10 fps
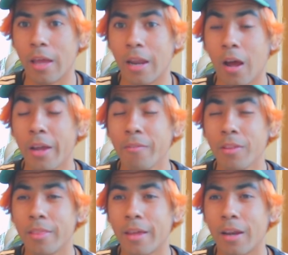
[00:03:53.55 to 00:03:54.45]
and
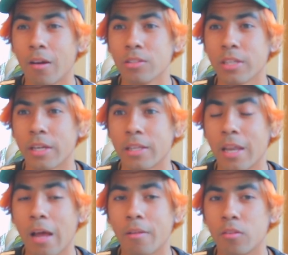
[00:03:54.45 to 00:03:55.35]
even then I was like
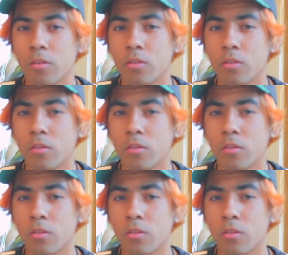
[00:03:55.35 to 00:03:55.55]
I